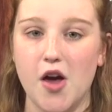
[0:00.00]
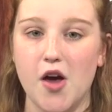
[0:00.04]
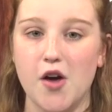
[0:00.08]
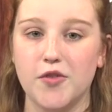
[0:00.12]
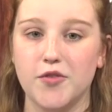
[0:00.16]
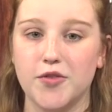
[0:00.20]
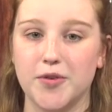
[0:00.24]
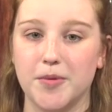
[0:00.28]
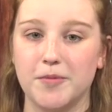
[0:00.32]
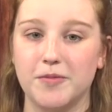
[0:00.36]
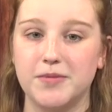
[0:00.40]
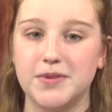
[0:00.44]

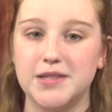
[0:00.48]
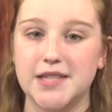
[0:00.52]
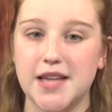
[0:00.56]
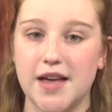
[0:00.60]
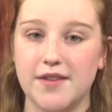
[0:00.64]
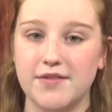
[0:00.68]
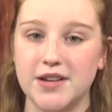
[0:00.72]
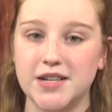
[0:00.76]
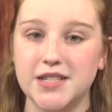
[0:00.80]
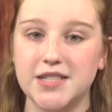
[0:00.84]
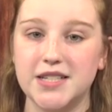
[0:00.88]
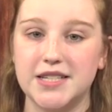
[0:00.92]
from
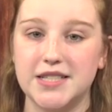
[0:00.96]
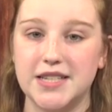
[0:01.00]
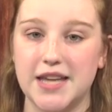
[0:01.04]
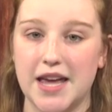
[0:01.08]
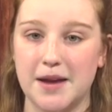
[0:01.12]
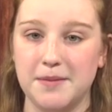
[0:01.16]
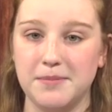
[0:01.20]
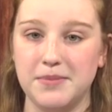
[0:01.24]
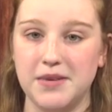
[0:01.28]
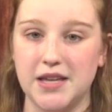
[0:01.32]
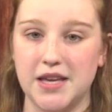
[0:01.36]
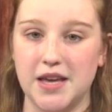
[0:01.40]
7 to
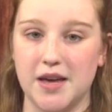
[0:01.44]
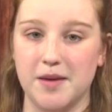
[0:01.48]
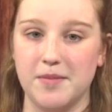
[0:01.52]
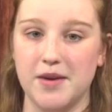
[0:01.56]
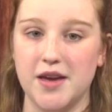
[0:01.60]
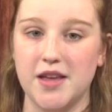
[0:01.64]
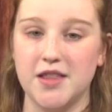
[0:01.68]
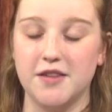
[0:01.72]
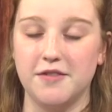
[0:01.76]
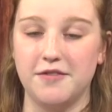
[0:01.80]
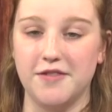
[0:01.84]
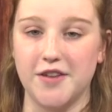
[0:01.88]
10 p.m.
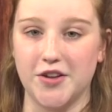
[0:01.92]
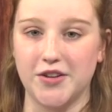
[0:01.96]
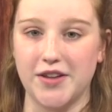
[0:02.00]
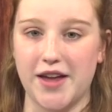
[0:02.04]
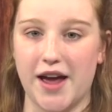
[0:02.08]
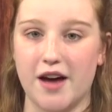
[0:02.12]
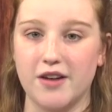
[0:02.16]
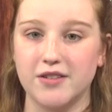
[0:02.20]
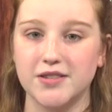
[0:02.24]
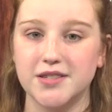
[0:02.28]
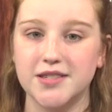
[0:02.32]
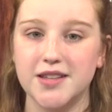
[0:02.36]
in the
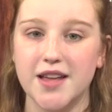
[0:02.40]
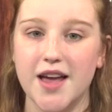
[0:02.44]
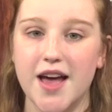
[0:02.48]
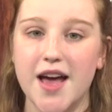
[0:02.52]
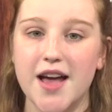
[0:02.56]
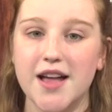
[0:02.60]
Fieldhouse.